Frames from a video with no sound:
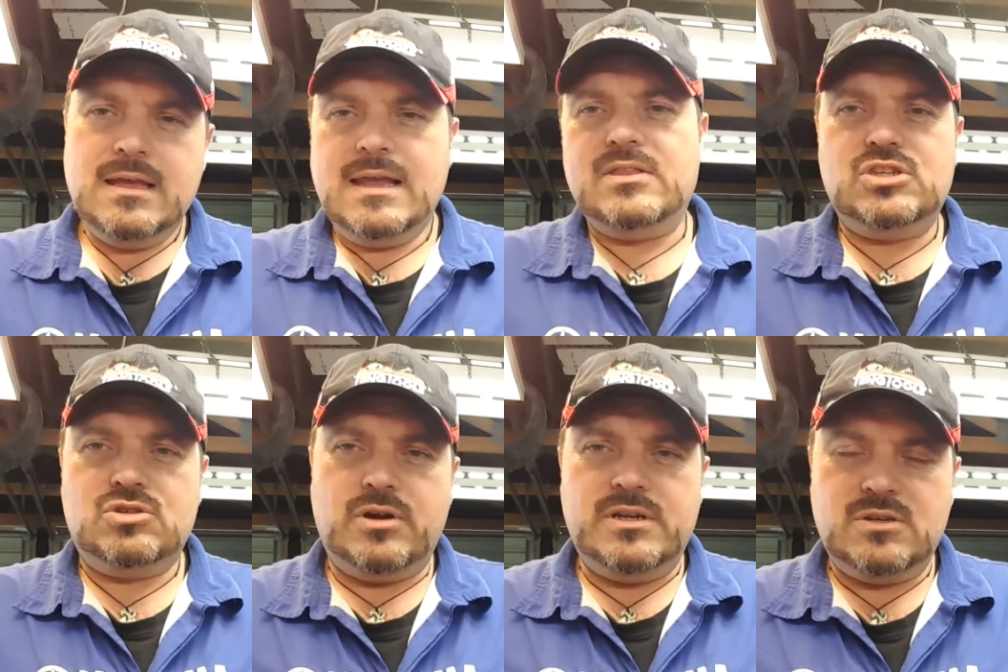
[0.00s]
Get the
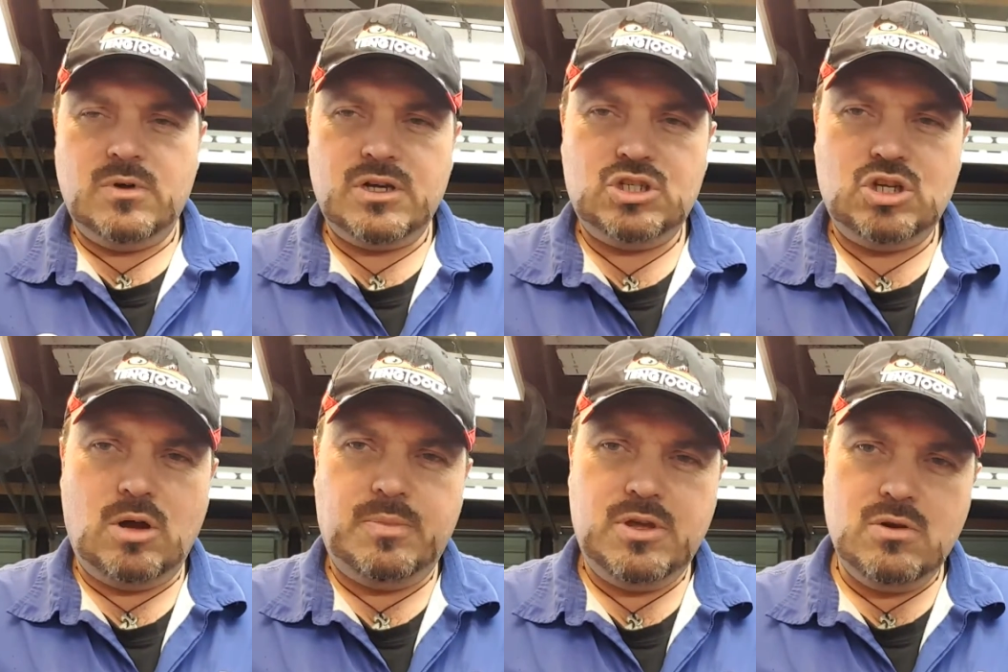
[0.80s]
strut into the
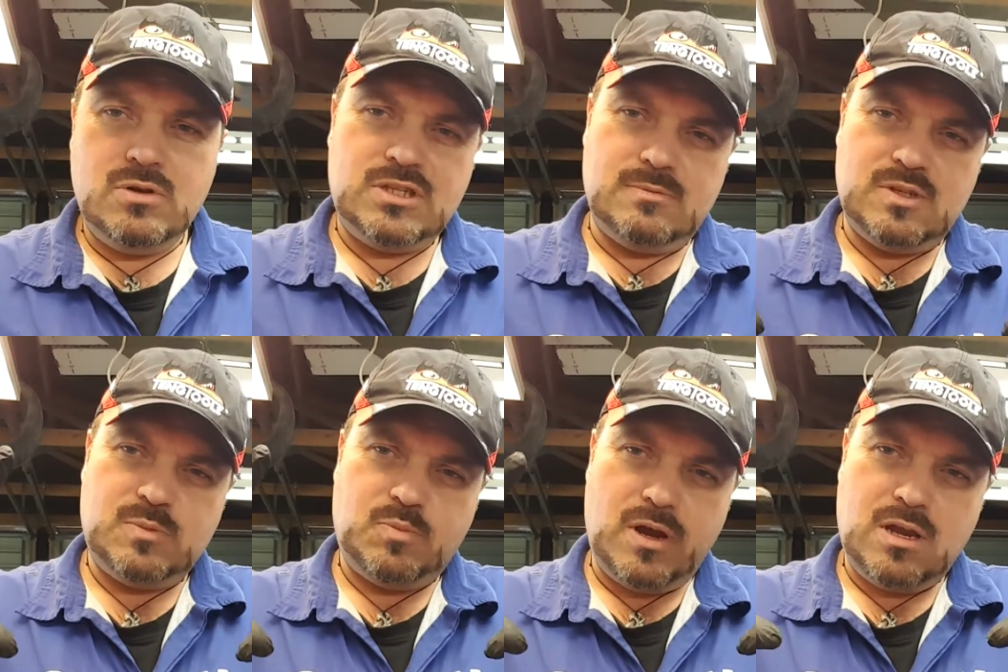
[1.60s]
workshop, use some
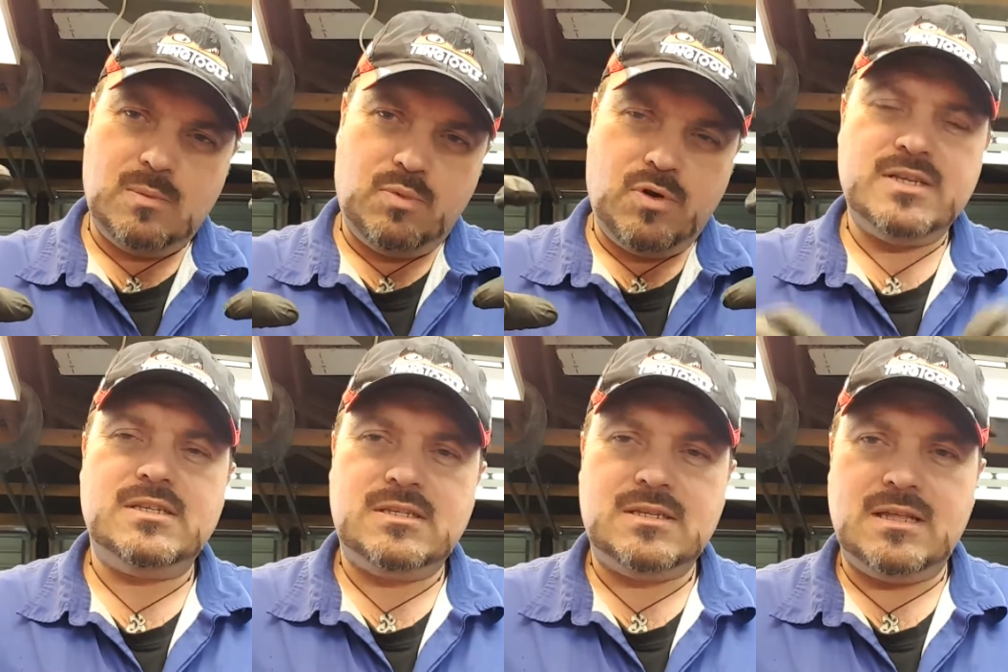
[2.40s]
spring
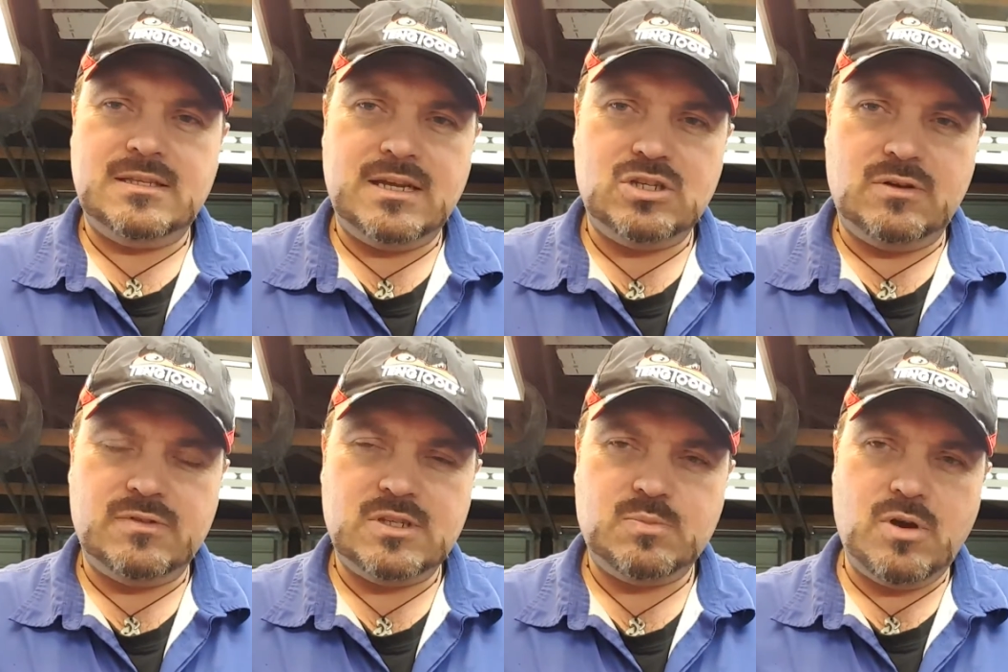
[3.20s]
compressors to take the tension off
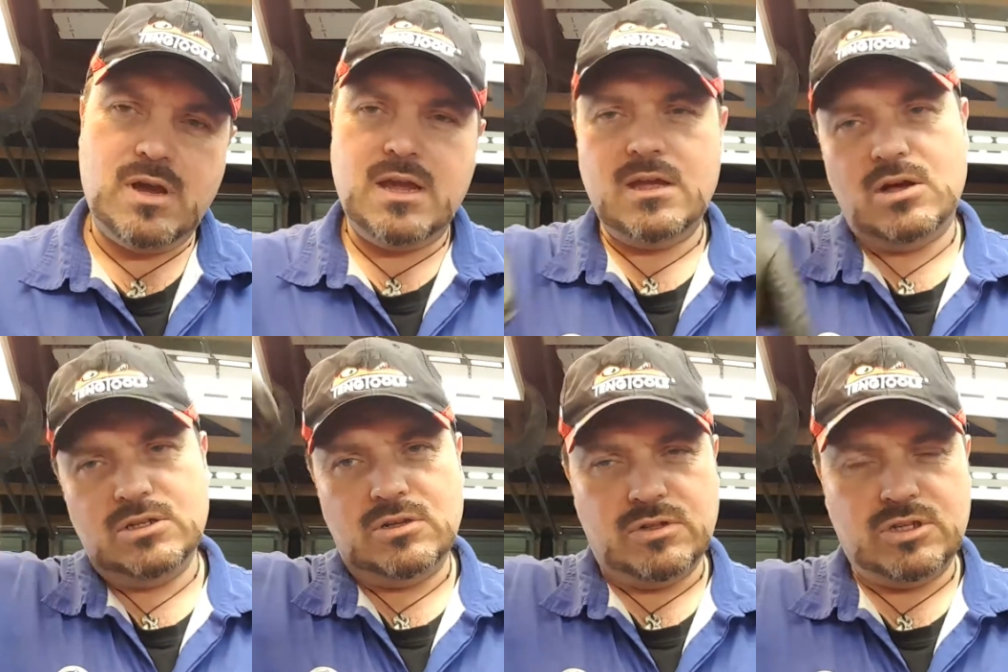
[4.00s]
the spring,
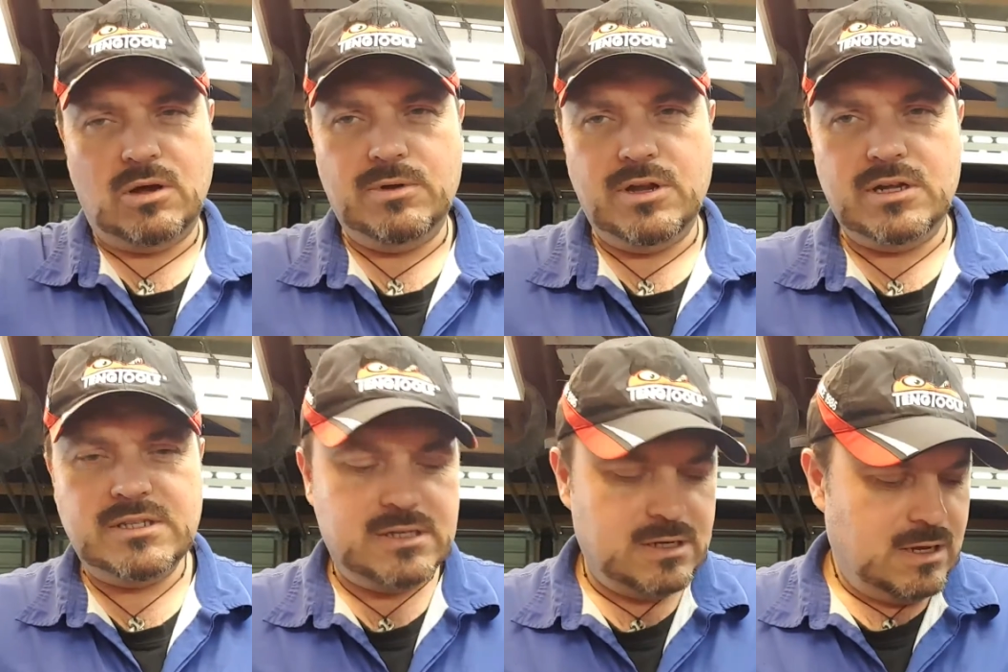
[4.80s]
undo the top nut,